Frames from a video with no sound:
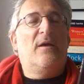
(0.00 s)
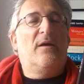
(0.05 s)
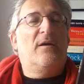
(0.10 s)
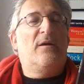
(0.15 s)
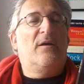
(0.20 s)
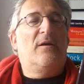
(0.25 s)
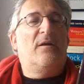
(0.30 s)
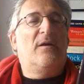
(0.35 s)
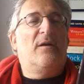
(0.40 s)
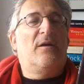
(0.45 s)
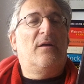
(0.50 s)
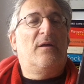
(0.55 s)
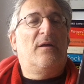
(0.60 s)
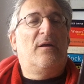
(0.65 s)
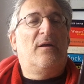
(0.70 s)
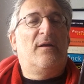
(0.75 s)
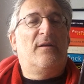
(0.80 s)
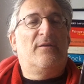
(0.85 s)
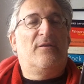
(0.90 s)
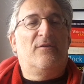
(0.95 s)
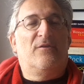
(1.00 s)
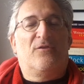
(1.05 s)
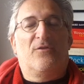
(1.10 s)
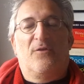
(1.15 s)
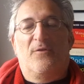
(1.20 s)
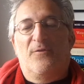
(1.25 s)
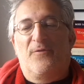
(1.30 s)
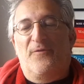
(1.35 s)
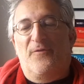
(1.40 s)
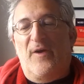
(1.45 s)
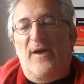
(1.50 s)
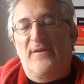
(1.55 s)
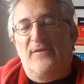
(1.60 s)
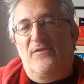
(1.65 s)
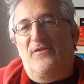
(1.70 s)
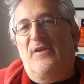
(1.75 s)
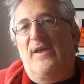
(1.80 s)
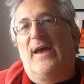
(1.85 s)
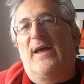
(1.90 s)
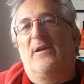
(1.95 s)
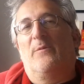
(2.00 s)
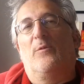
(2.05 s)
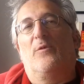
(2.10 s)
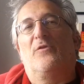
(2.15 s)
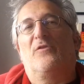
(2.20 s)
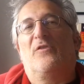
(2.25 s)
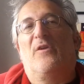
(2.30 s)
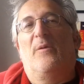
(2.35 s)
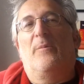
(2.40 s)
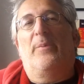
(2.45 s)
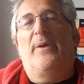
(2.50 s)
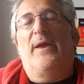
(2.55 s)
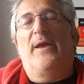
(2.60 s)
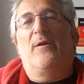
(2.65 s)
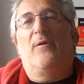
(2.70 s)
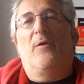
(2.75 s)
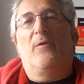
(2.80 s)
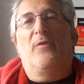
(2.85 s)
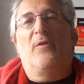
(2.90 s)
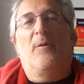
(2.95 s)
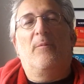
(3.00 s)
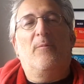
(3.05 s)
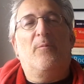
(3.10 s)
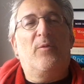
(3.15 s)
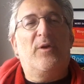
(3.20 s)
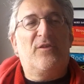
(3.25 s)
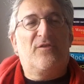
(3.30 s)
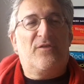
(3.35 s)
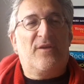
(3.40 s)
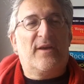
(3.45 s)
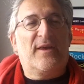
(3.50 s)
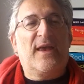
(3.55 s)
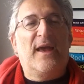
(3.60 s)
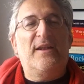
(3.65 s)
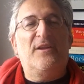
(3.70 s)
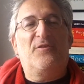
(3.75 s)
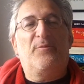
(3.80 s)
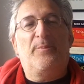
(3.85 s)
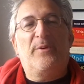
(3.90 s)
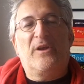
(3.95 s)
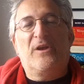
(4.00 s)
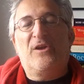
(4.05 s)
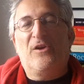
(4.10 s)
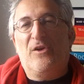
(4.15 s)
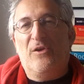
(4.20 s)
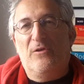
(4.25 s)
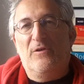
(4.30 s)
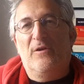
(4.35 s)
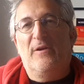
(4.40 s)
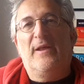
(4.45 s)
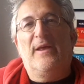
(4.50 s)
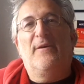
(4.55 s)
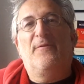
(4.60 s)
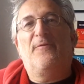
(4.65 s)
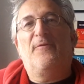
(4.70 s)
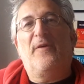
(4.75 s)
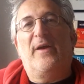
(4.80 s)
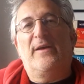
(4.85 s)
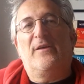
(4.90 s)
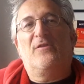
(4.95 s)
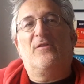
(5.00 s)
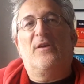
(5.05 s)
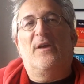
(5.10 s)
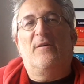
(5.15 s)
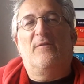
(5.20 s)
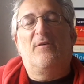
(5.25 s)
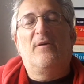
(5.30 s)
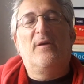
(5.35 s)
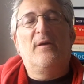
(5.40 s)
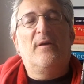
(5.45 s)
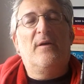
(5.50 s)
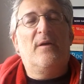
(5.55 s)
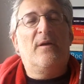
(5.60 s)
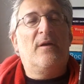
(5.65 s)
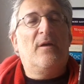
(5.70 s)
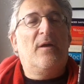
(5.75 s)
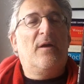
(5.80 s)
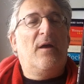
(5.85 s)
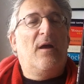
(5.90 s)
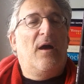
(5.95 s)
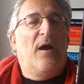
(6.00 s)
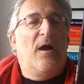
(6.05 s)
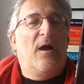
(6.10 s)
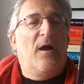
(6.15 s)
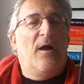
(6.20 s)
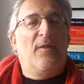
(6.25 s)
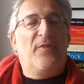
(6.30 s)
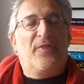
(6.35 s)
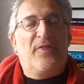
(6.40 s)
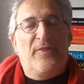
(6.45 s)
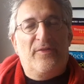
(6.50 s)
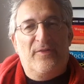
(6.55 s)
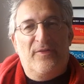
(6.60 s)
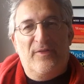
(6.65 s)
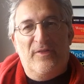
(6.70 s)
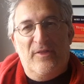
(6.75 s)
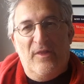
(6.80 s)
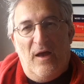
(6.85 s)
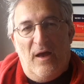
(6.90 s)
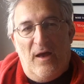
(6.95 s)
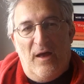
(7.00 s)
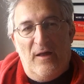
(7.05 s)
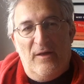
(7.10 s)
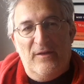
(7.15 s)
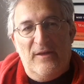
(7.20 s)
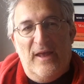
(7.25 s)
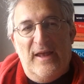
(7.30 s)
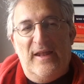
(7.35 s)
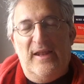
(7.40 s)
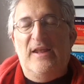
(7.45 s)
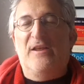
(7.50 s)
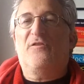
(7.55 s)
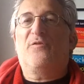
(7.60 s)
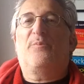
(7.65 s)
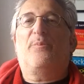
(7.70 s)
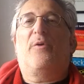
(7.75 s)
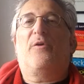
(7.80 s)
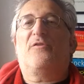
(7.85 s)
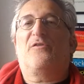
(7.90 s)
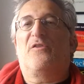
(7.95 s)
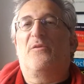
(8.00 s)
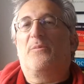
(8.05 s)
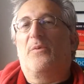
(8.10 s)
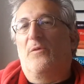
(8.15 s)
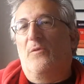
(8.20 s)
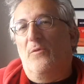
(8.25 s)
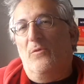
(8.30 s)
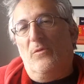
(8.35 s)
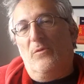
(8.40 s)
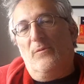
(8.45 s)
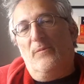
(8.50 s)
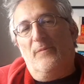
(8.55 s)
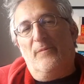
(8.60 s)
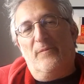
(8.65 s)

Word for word: uh, and sort of fantasy animals that appear on them, which again is peculiarly effective. Uh, it is possible